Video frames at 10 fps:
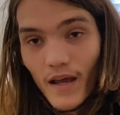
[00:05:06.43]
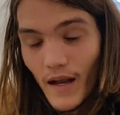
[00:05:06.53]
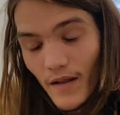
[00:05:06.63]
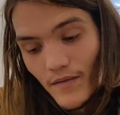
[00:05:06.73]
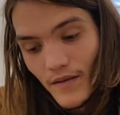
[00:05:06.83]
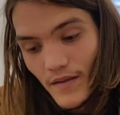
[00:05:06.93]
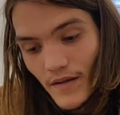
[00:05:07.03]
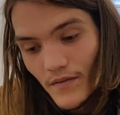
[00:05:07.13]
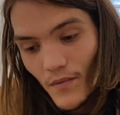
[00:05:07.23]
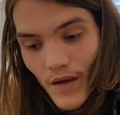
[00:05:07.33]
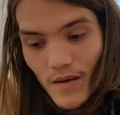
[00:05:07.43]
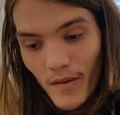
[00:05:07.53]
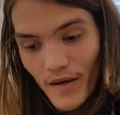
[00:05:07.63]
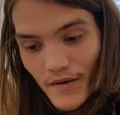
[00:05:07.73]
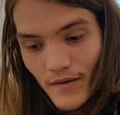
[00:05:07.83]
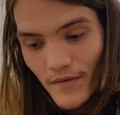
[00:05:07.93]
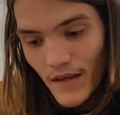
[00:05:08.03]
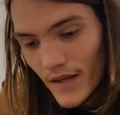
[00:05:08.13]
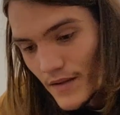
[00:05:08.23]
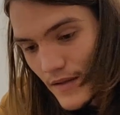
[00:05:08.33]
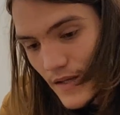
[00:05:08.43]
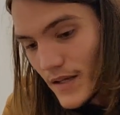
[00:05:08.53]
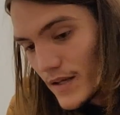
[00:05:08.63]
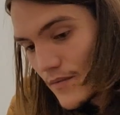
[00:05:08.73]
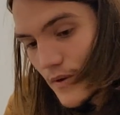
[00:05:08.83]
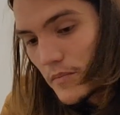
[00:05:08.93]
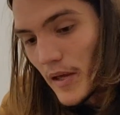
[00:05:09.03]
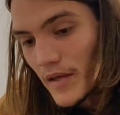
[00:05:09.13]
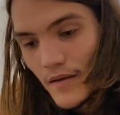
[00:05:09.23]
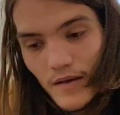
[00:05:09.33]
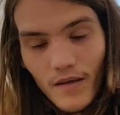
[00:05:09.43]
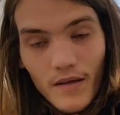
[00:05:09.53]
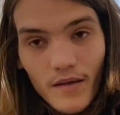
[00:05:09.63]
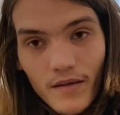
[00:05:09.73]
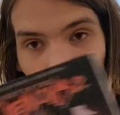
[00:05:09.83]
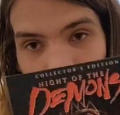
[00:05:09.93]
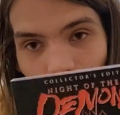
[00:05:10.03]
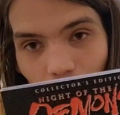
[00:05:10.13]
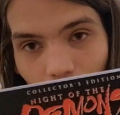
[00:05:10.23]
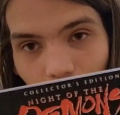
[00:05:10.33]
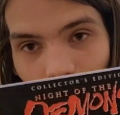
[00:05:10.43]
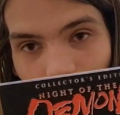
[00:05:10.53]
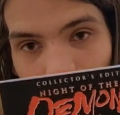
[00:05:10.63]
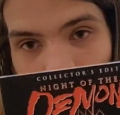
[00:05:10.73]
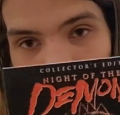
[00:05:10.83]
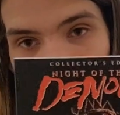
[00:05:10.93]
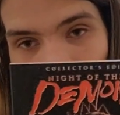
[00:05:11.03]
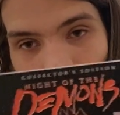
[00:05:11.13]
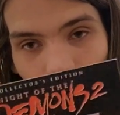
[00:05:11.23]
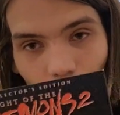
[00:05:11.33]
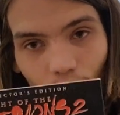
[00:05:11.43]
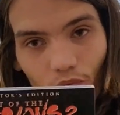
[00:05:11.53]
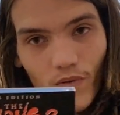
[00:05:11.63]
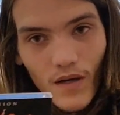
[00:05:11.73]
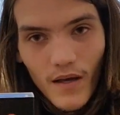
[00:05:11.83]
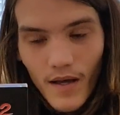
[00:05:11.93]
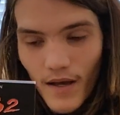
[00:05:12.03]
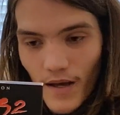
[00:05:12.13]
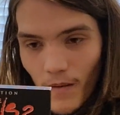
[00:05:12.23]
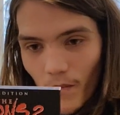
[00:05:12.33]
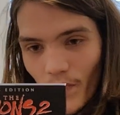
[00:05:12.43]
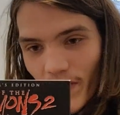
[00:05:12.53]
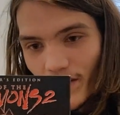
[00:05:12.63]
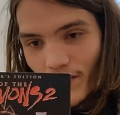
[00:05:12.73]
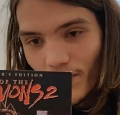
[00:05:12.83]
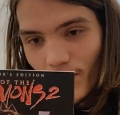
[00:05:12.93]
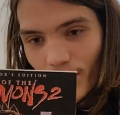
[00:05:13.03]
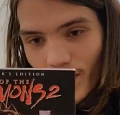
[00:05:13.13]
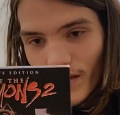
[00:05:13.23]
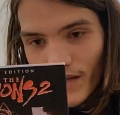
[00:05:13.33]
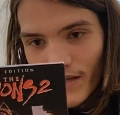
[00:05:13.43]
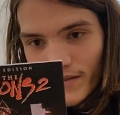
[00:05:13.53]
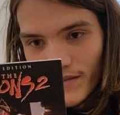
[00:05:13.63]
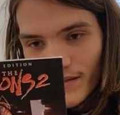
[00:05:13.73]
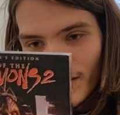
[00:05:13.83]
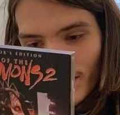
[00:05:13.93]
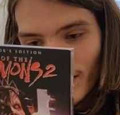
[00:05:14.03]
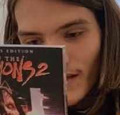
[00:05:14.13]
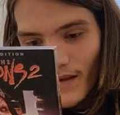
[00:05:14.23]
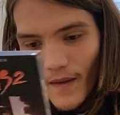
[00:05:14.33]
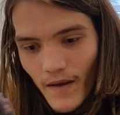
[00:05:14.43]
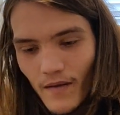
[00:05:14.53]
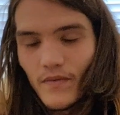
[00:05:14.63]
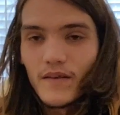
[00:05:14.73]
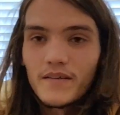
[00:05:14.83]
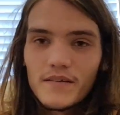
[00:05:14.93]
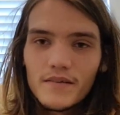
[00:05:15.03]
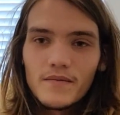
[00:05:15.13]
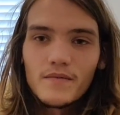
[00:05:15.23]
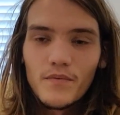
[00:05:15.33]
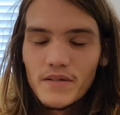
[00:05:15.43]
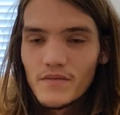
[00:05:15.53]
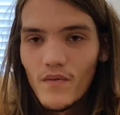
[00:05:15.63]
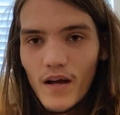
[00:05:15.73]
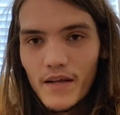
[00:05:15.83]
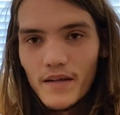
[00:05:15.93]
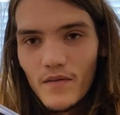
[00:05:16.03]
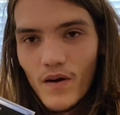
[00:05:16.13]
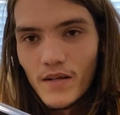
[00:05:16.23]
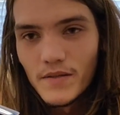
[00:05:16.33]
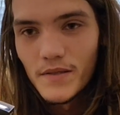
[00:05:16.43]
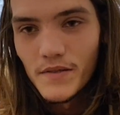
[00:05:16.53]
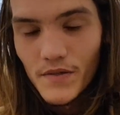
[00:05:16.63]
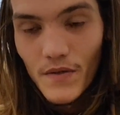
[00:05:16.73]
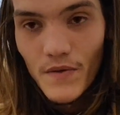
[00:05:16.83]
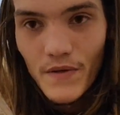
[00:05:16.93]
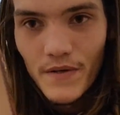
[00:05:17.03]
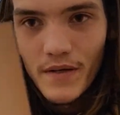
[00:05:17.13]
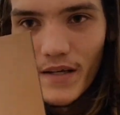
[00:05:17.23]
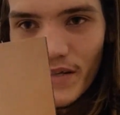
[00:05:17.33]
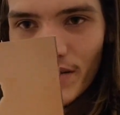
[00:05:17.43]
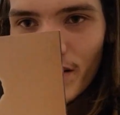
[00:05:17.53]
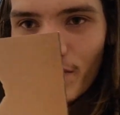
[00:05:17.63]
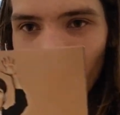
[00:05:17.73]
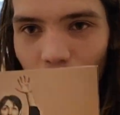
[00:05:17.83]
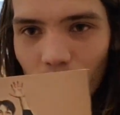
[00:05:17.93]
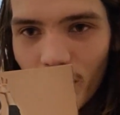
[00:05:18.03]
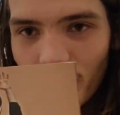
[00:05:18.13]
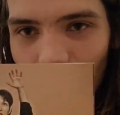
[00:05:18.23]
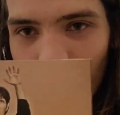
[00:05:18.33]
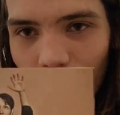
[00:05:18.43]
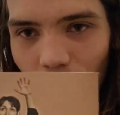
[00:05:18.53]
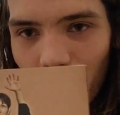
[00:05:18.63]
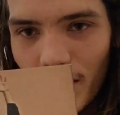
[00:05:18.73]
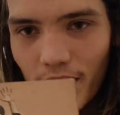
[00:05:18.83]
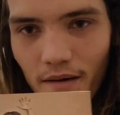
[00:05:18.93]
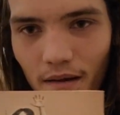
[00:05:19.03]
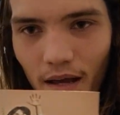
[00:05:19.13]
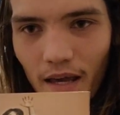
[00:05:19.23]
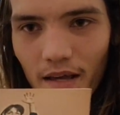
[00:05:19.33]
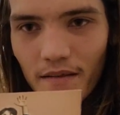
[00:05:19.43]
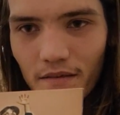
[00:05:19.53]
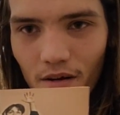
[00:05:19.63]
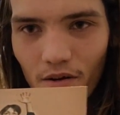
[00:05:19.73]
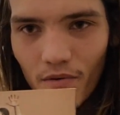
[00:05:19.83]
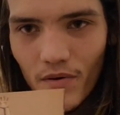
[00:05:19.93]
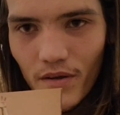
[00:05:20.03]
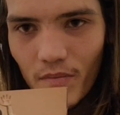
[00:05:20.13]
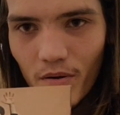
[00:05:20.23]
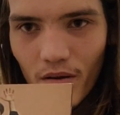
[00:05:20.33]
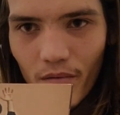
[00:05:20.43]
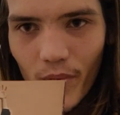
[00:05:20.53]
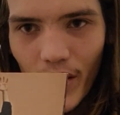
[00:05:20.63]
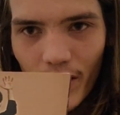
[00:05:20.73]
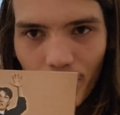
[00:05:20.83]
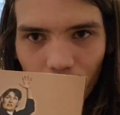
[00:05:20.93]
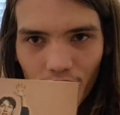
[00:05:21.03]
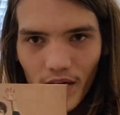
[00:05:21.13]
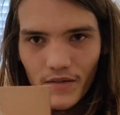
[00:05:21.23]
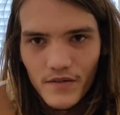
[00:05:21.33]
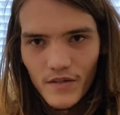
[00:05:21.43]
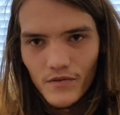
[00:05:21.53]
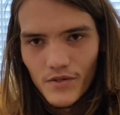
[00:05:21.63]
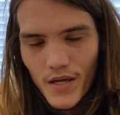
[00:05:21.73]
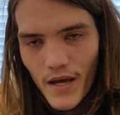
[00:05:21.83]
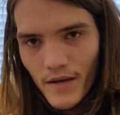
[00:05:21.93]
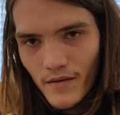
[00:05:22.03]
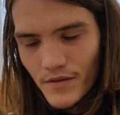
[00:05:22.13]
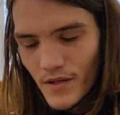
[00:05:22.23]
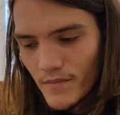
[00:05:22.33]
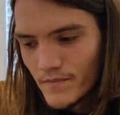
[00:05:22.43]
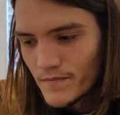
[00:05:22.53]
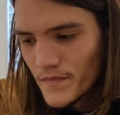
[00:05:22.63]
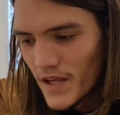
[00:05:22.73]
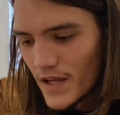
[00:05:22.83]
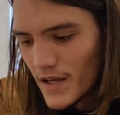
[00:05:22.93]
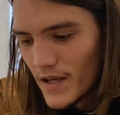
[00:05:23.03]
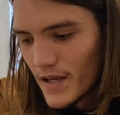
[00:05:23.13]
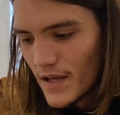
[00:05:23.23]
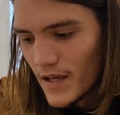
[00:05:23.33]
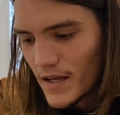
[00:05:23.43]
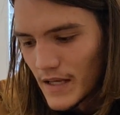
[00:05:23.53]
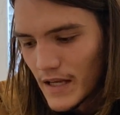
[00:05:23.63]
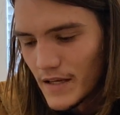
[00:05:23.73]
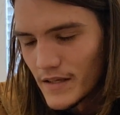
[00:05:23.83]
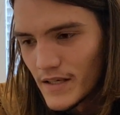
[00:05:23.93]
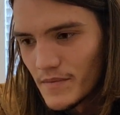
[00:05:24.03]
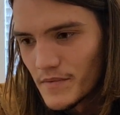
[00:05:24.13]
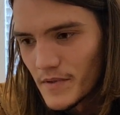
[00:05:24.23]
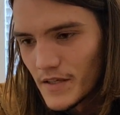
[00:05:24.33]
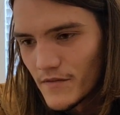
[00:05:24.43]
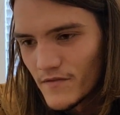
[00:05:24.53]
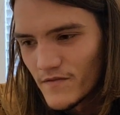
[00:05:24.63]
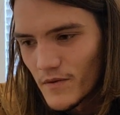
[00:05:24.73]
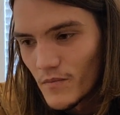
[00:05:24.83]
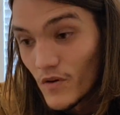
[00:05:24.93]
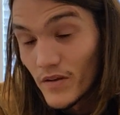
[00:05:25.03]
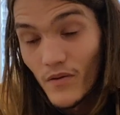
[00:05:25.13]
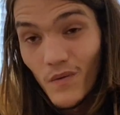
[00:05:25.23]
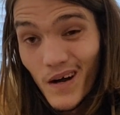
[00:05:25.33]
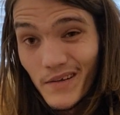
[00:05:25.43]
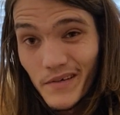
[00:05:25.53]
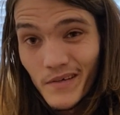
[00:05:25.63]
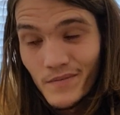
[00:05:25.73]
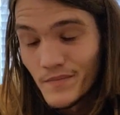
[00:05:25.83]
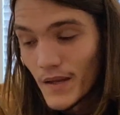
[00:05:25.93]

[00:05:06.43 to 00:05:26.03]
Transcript: And I think that it's way better than the remake. It is Night of the Demons 2. This one is like this. The reason why I didn't watch these sooner is simply because of this back here. Like, I hate this artwork they put on the back, which is like a still shot or something. And it kind of keeps me from wanting to watch it.